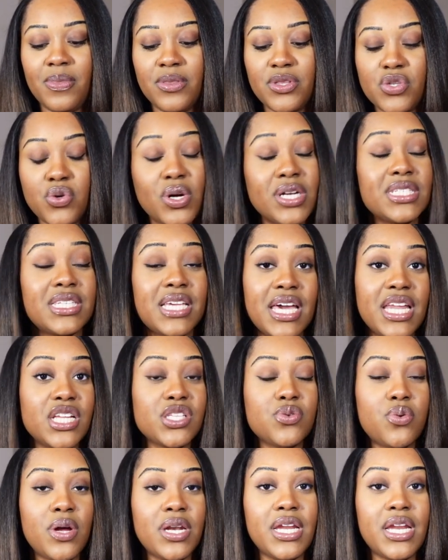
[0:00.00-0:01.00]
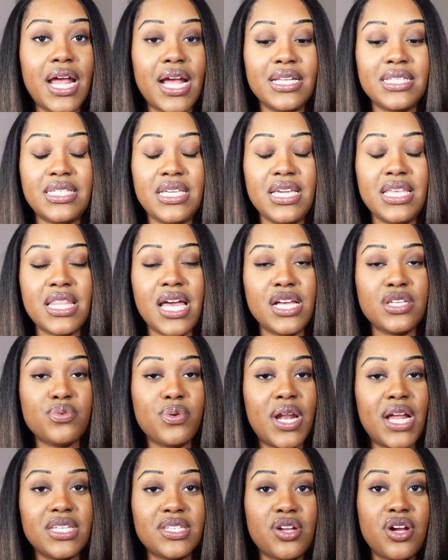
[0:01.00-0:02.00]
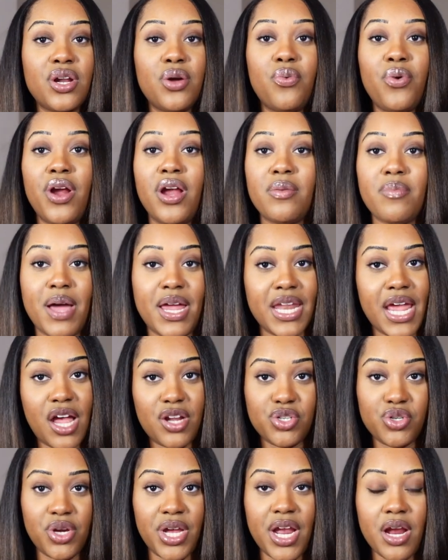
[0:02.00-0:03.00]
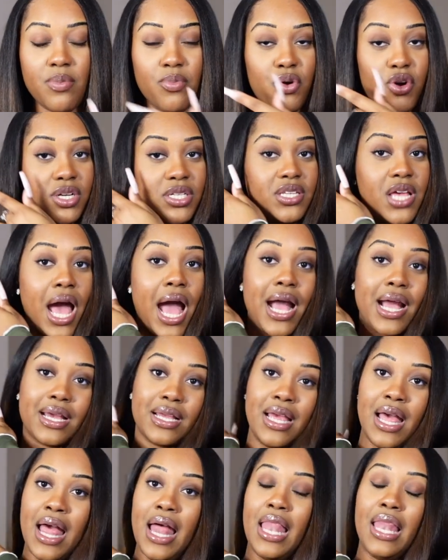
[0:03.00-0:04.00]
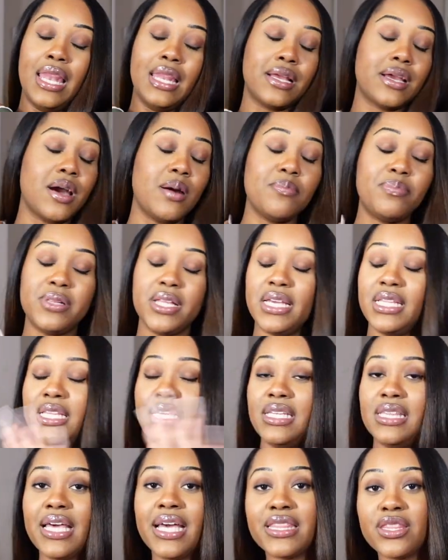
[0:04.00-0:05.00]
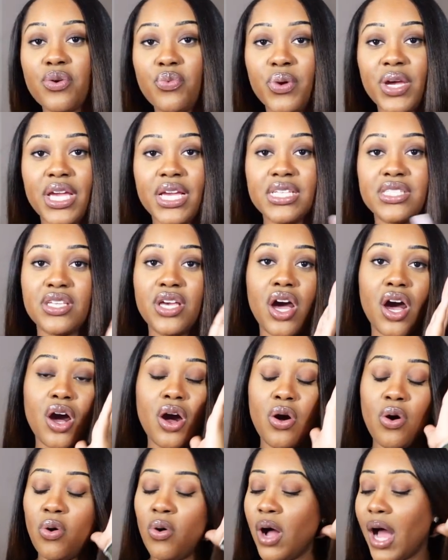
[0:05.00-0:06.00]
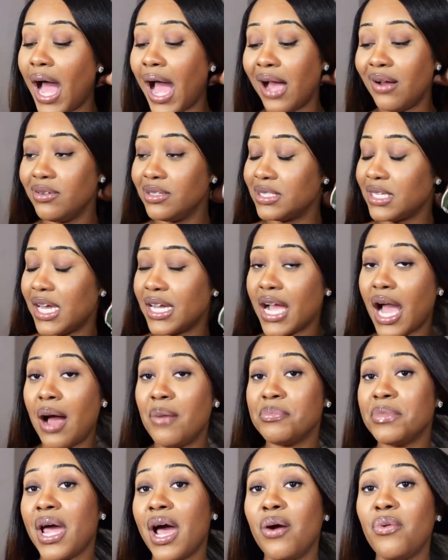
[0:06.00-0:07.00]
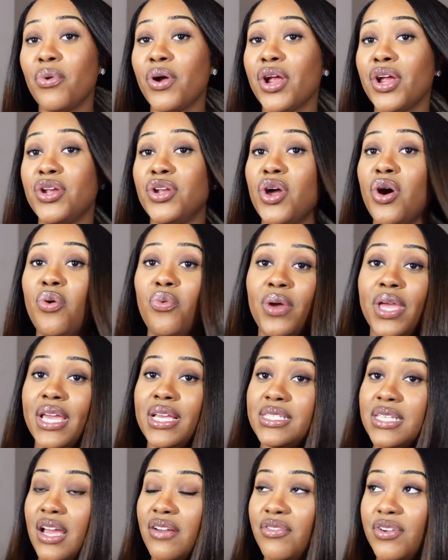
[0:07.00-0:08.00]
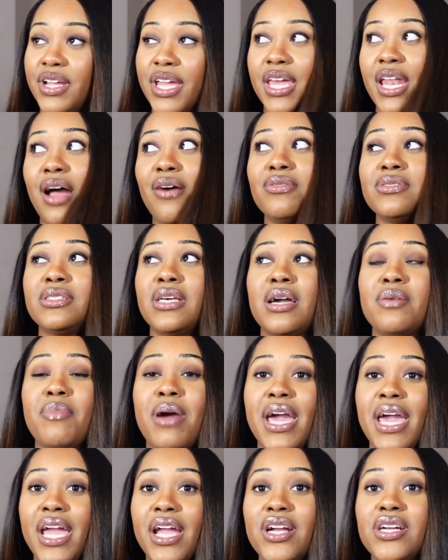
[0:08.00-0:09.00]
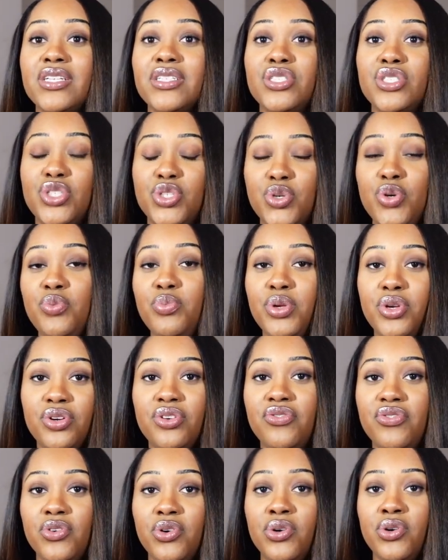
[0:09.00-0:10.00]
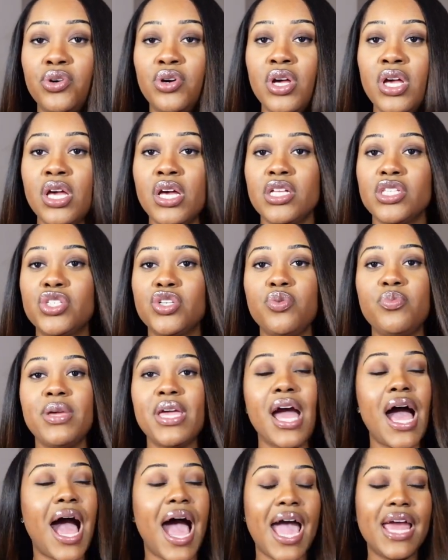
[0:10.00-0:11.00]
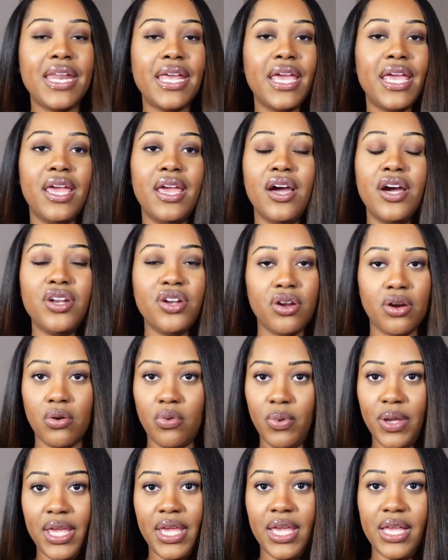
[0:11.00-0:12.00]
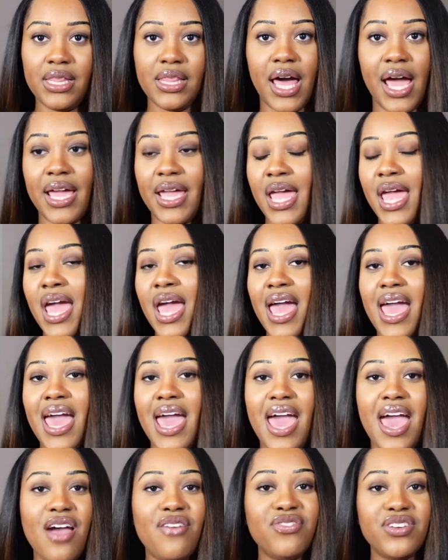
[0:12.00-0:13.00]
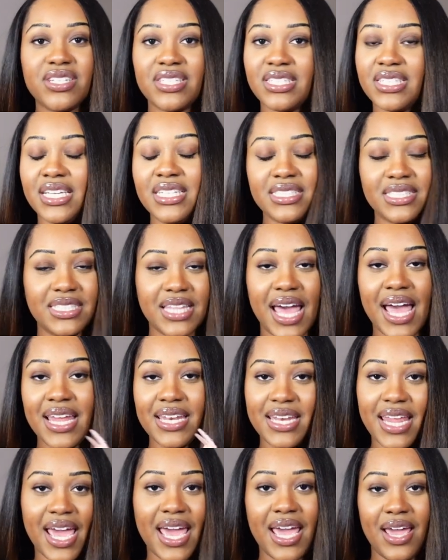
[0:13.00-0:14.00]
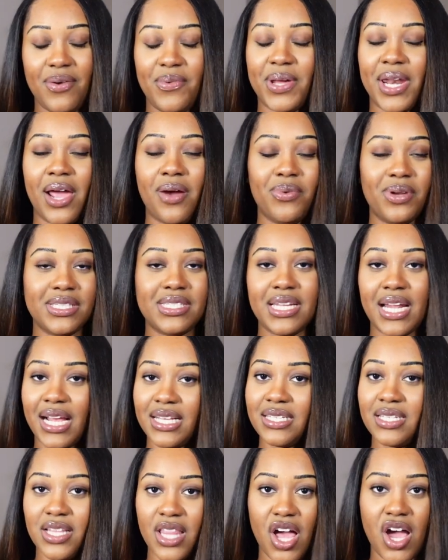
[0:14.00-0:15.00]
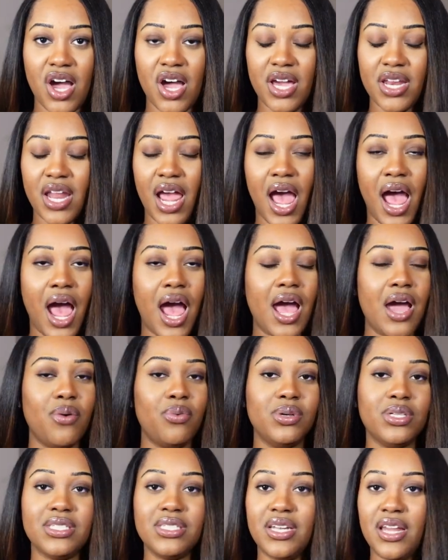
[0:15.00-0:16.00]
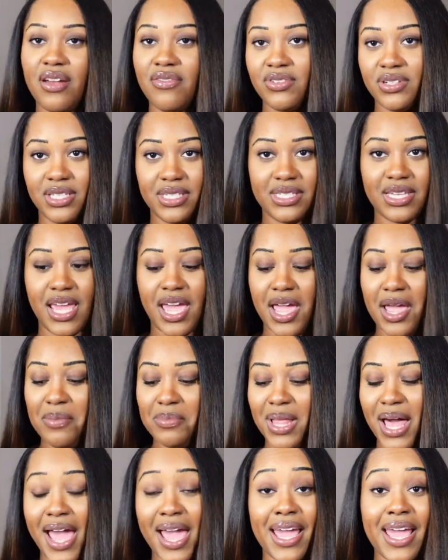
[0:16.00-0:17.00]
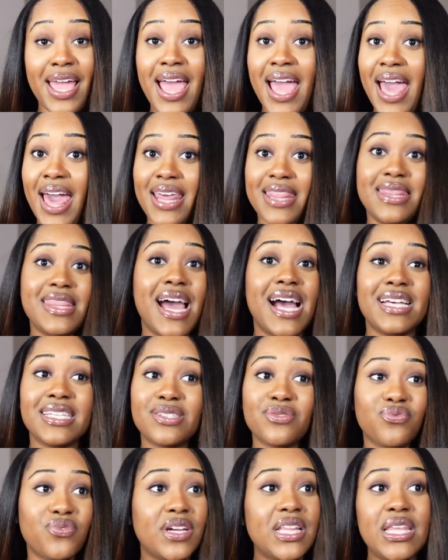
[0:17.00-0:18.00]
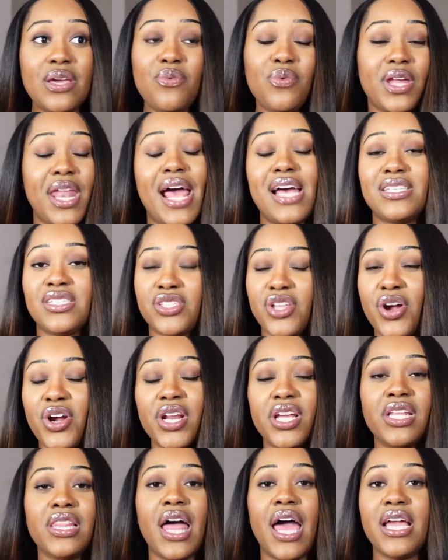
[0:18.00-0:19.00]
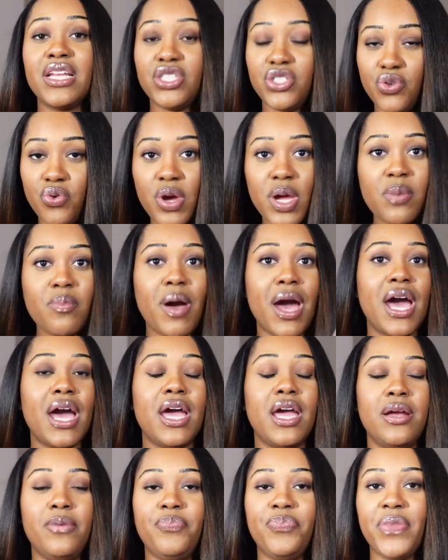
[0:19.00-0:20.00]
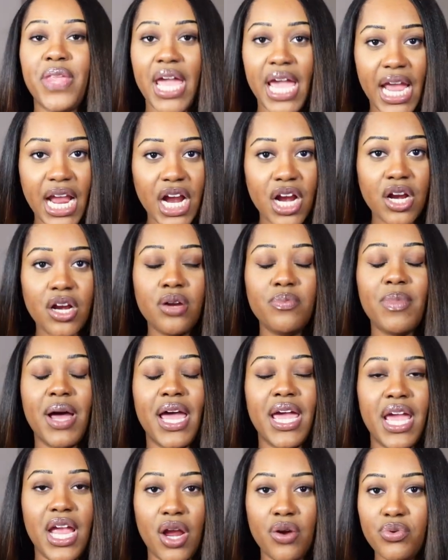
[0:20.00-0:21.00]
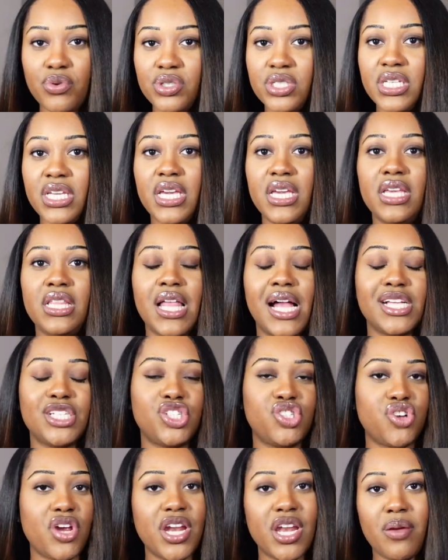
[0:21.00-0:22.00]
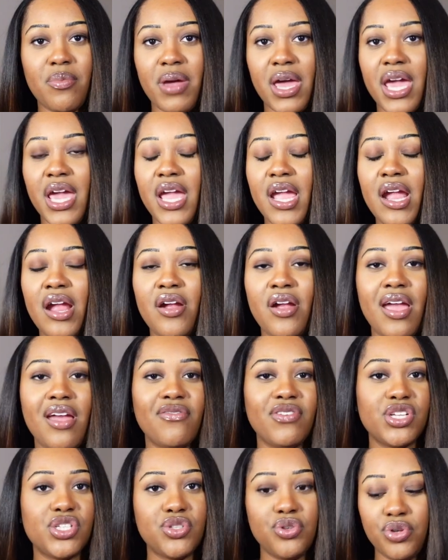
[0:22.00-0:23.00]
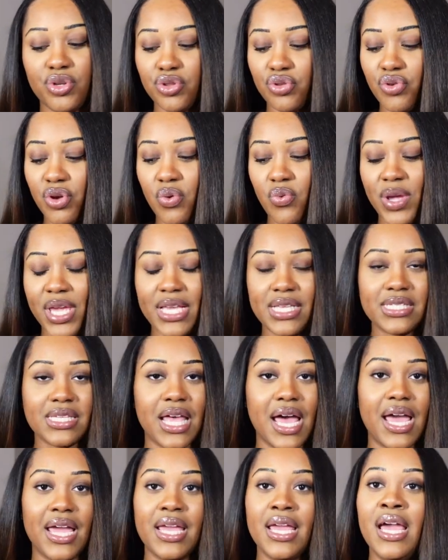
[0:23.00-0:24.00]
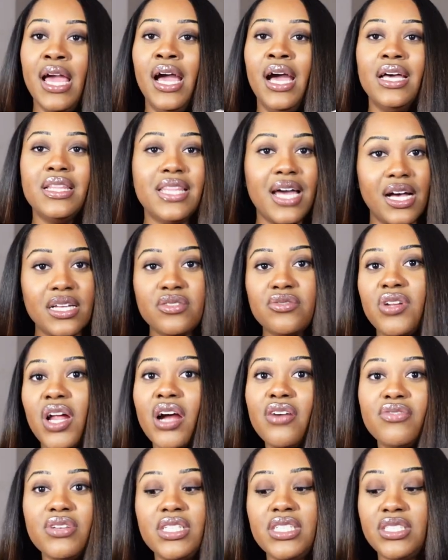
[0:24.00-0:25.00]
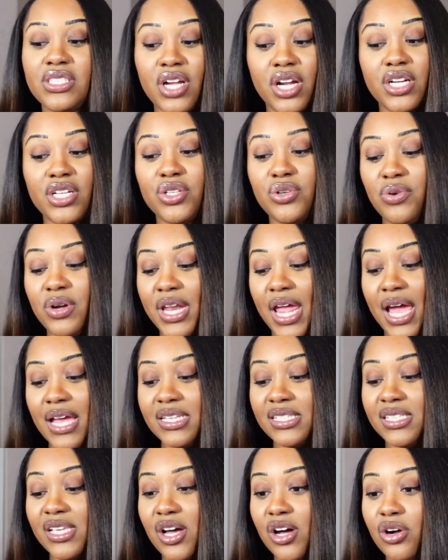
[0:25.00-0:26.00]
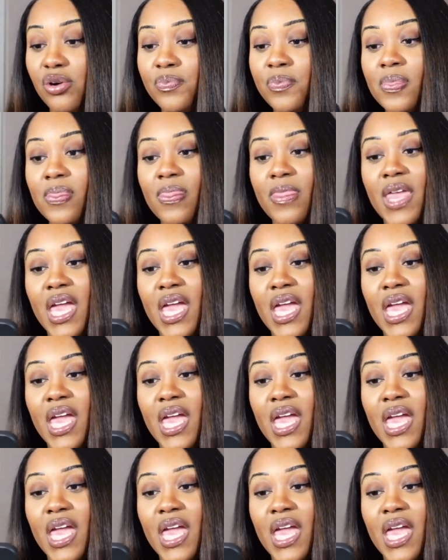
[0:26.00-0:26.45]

towards the end of 2019, that's when I started wearing my natural hair more. So I completely let the wigs go. I was like, I'm not wearing no wigs ever again. I was like, my hair is too beautiful to be hiding it under a wig. Like, ever since that day when I went to that salon, I was never the same. Like, that's really when I started like doing my hair routine, like straightening my hair every 2 to 3 weeks. Like, that's when I really started doing that. So